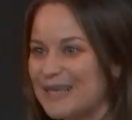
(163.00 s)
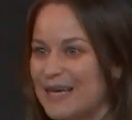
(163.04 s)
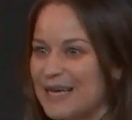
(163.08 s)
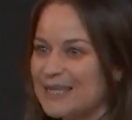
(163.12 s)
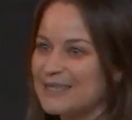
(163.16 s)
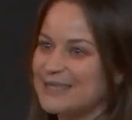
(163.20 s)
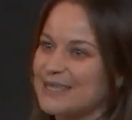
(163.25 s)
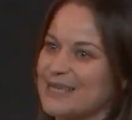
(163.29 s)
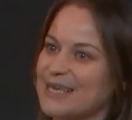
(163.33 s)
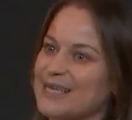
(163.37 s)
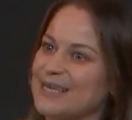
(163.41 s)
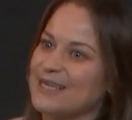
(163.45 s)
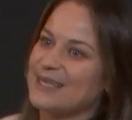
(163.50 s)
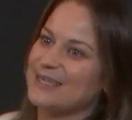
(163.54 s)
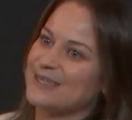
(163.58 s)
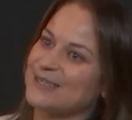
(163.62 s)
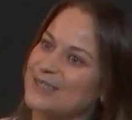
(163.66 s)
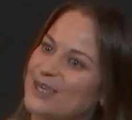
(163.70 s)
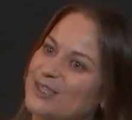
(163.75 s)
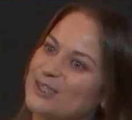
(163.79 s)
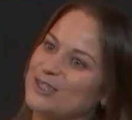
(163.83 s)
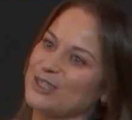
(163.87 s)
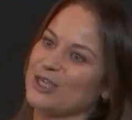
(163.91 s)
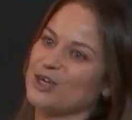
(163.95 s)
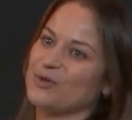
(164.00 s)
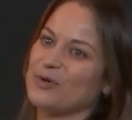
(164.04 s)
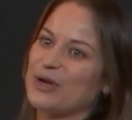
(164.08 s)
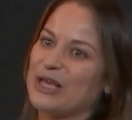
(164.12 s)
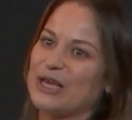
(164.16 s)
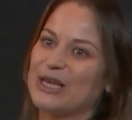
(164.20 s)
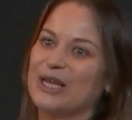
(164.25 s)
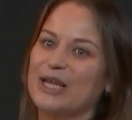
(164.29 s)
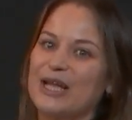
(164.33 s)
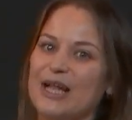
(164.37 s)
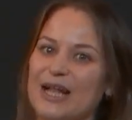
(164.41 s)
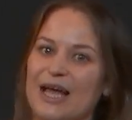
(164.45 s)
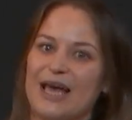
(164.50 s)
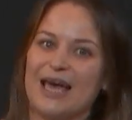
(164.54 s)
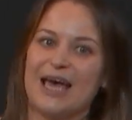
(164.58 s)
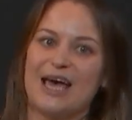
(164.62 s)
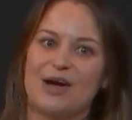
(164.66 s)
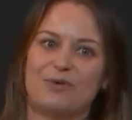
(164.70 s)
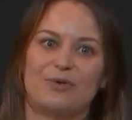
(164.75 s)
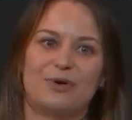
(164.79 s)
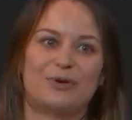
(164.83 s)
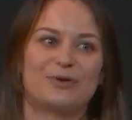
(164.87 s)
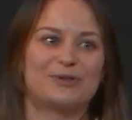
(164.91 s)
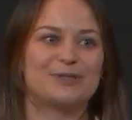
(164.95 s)
to Cillian's Oscar win.
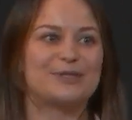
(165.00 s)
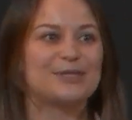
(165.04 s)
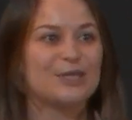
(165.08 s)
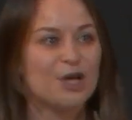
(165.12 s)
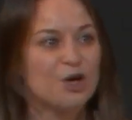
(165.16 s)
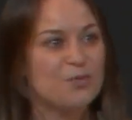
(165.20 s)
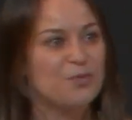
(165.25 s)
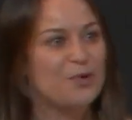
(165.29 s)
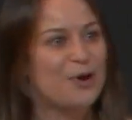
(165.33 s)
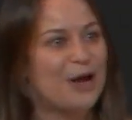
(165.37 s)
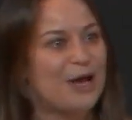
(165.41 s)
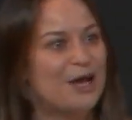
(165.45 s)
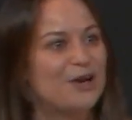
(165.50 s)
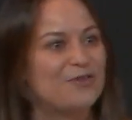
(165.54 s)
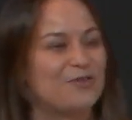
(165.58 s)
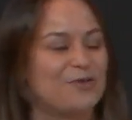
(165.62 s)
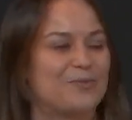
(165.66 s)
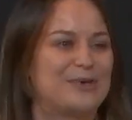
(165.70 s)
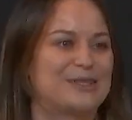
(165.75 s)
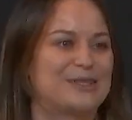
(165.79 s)
We were so proud of him as